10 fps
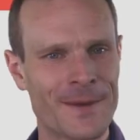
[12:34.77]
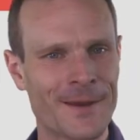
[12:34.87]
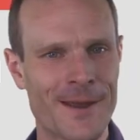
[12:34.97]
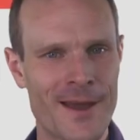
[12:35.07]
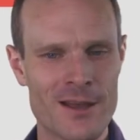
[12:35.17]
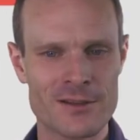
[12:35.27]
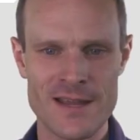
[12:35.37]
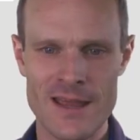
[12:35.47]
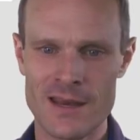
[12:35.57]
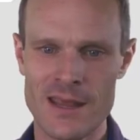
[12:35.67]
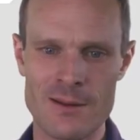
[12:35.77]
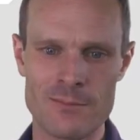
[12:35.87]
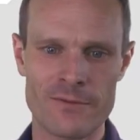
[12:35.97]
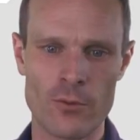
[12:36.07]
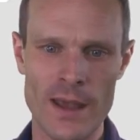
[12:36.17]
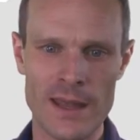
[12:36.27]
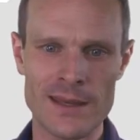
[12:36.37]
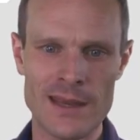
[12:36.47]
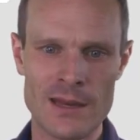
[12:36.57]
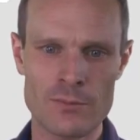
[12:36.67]
Okay, I'll say that again. Before
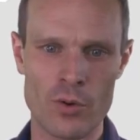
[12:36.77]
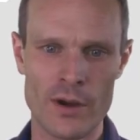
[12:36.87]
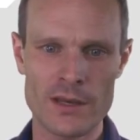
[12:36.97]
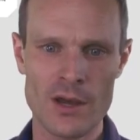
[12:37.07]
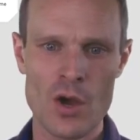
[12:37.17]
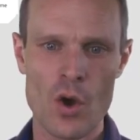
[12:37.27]
any endpoint,